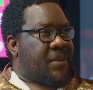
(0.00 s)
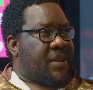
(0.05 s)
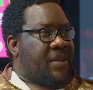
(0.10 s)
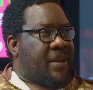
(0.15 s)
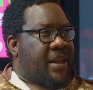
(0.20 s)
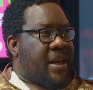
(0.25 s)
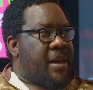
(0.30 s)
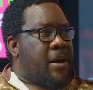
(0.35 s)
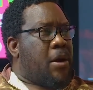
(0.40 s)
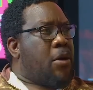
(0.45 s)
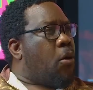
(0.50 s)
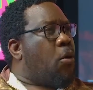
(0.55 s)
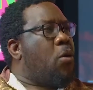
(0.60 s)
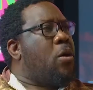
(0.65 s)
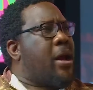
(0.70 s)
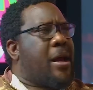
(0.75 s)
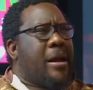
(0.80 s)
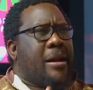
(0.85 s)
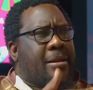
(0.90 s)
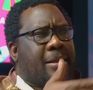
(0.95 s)
Okay.
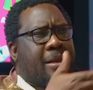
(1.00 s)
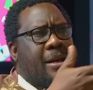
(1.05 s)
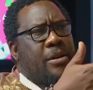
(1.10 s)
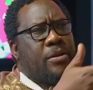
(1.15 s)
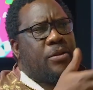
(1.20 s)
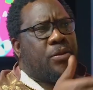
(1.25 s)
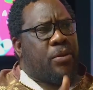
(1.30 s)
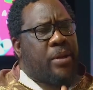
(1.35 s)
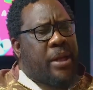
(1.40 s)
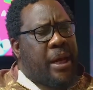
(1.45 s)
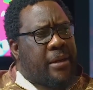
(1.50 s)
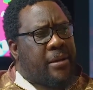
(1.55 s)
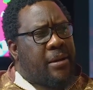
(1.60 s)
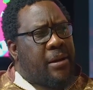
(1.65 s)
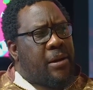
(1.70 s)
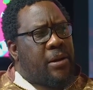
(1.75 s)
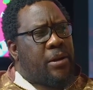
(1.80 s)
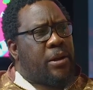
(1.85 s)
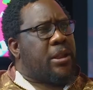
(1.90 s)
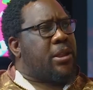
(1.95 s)
Who else can do that?
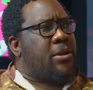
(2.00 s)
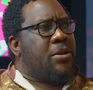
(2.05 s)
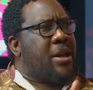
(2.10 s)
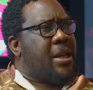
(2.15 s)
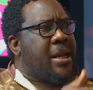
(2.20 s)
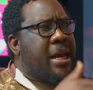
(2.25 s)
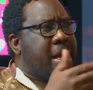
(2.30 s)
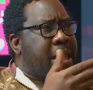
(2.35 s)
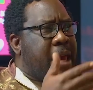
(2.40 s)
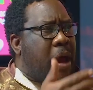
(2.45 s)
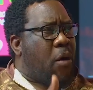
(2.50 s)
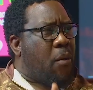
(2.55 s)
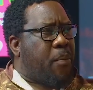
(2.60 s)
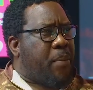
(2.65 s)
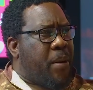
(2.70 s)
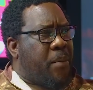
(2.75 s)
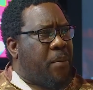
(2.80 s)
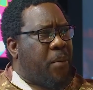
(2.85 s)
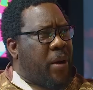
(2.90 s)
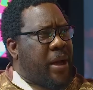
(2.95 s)
It's not the
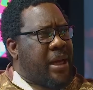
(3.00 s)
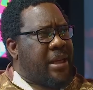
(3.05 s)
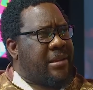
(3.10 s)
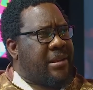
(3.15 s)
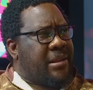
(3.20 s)
Nyaupe boys.